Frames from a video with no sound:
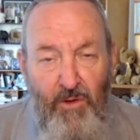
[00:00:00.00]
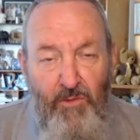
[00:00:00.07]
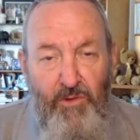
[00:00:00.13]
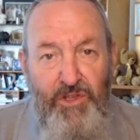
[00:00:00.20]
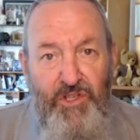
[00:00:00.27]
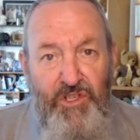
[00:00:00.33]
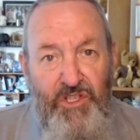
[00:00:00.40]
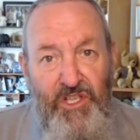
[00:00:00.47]

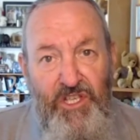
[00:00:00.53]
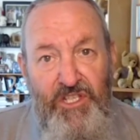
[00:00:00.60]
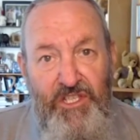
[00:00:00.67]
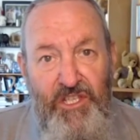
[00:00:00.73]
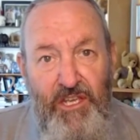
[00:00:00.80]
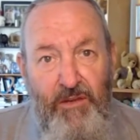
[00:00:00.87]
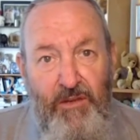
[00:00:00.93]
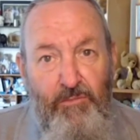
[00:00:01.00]
which is
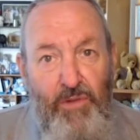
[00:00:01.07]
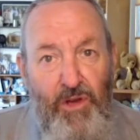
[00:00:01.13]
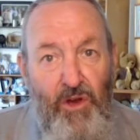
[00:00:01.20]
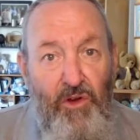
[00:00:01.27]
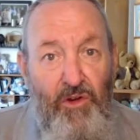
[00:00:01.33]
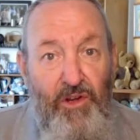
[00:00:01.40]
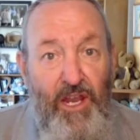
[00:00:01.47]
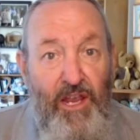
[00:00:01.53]
listening
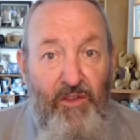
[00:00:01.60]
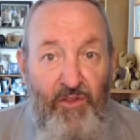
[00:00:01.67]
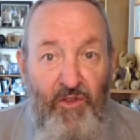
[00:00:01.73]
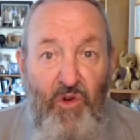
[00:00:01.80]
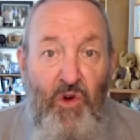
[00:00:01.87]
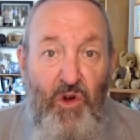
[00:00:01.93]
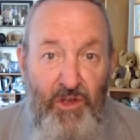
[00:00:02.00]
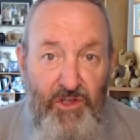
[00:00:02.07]
beyond our
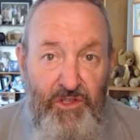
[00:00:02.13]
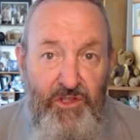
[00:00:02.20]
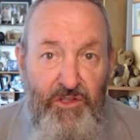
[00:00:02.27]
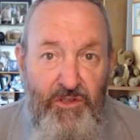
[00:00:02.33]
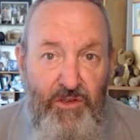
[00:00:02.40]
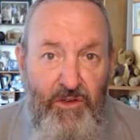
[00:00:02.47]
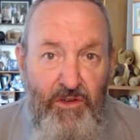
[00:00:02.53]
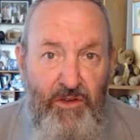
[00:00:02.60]
thoughts,